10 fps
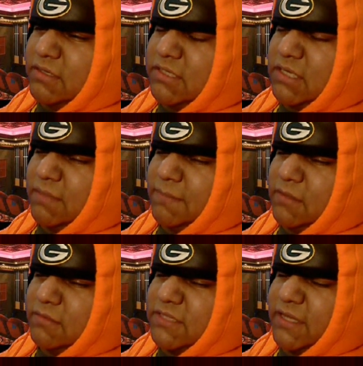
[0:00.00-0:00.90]
Good
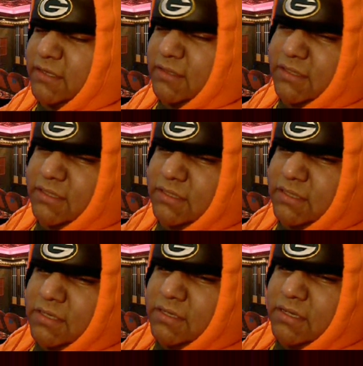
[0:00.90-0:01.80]
job, you know, tackling